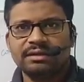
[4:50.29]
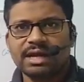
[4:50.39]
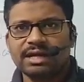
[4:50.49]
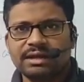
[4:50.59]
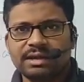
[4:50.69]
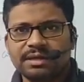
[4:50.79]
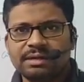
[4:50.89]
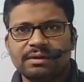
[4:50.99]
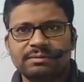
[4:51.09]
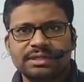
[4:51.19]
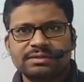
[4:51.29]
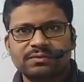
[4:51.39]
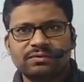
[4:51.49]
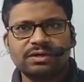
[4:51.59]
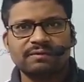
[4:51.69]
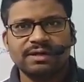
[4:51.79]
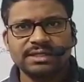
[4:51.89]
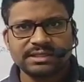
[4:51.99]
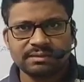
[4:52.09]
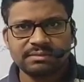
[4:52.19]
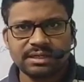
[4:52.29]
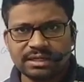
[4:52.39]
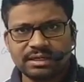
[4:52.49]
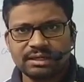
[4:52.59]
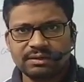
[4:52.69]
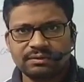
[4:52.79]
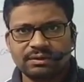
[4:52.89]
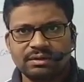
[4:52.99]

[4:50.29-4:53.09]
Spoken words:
Under chemical properties, only one is completed till now.